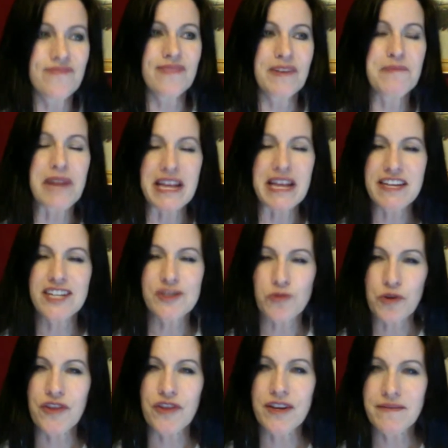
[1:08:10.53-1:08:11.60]
But I think it's
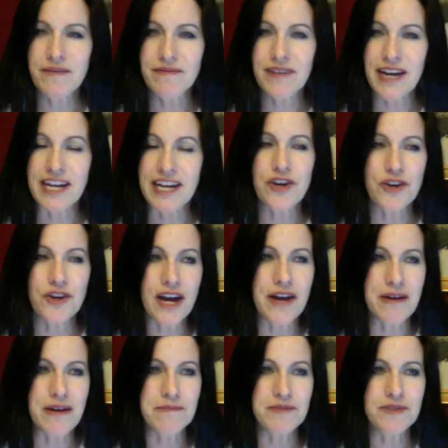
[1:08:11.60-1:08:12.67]
worth it. I
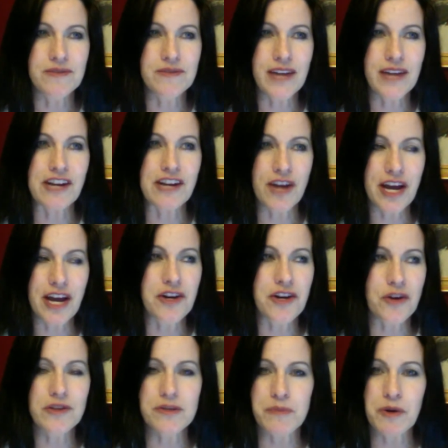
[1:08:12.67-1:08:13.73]

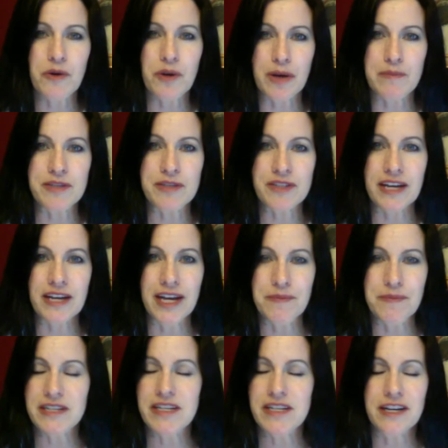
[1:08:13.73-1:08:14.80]
know this program is going to
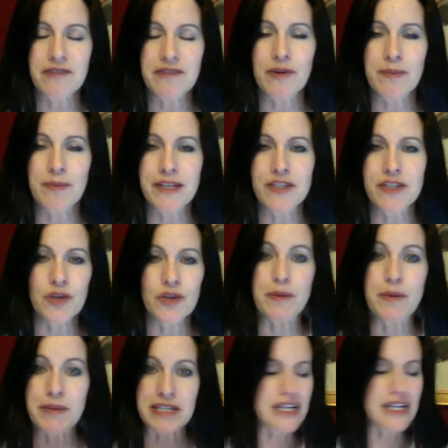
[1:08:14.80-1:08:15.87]
help a ton of women, so
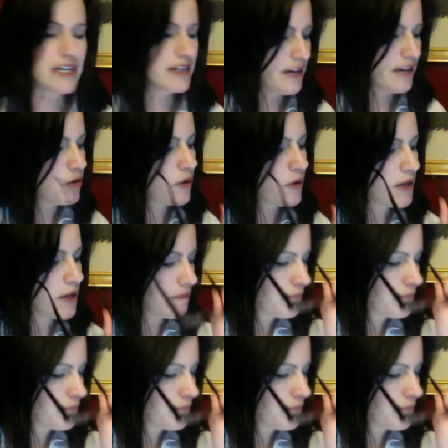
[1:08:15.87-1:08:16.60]
I'm excited to have you in it.